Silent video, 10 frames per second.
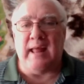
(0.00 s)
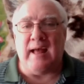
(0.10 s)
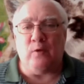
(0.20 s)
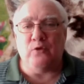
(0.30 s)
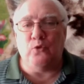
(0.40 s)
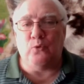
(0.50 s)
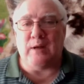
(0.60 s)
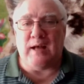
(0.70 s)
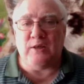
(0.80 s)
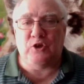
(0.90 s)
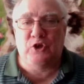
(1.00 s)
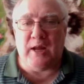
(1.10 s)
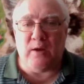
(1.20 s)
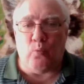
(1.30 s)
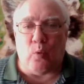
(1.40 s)
And now you
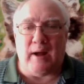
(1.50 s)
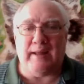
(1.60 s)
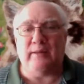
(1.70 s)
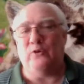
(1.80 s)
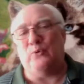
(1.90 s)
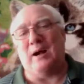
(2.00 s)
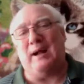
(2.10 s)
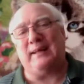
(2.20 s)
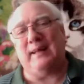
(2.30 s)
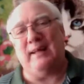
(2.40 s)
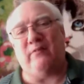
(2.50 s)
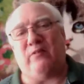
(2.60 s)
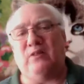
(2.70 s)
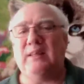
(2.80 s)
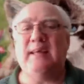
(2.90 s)
got Jay White. You got
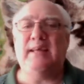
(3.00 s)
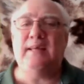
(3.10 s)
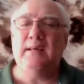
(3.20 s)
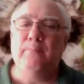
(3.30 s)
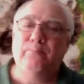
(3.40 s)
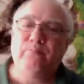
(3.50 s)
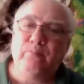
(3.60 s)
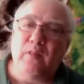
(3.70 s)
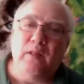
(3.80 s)
Keith Lee.